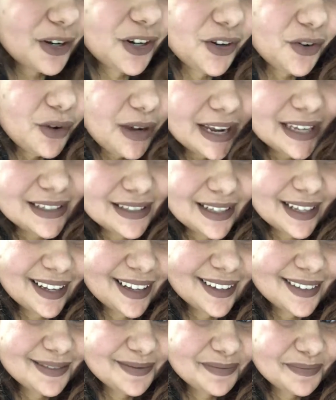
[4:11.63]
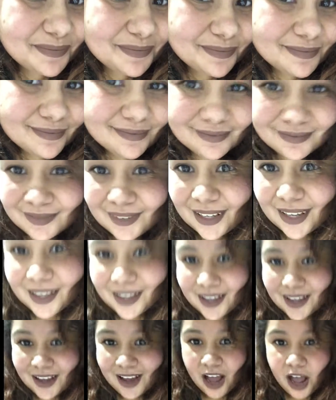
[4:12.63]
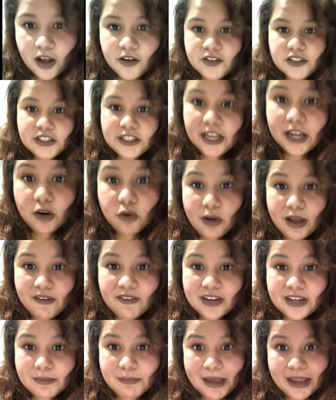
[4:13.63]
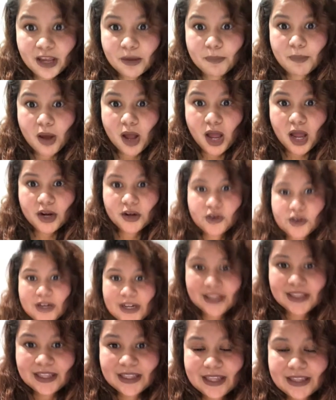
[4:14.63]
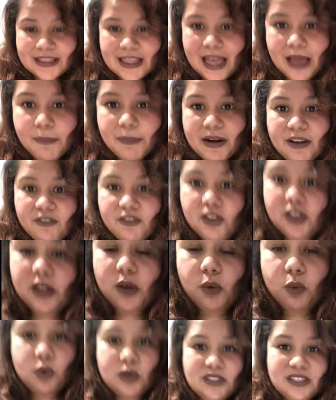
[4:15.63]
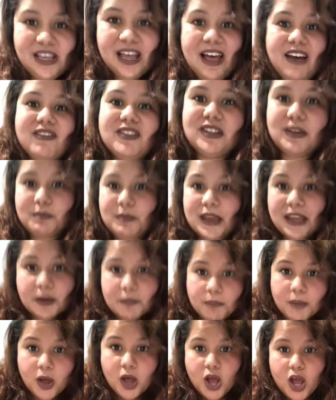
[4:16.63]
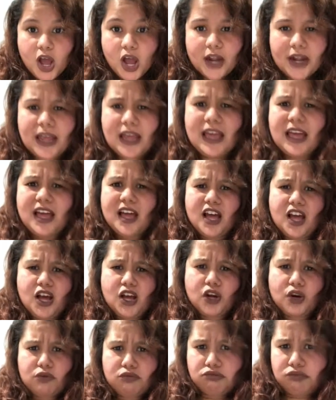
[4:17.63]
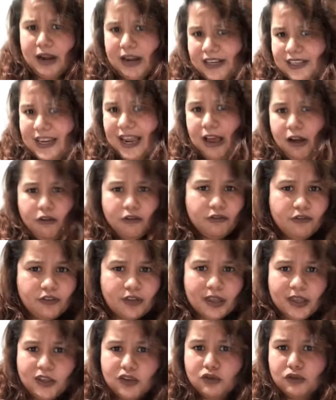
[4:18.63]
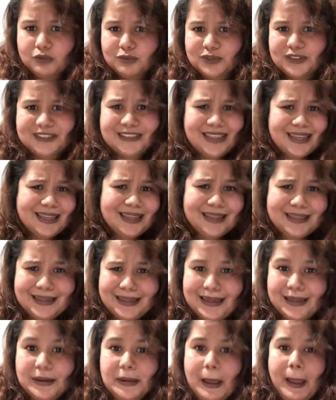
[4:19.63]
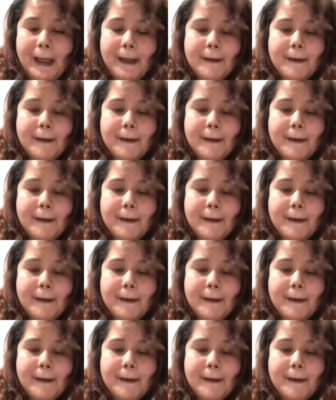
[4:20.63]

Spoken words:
What do you guys think? Obviously, I don't have any makeup on or anything like that, but I feel like once I have some makeup on, a correct outfit, you know what I'm saying? Like,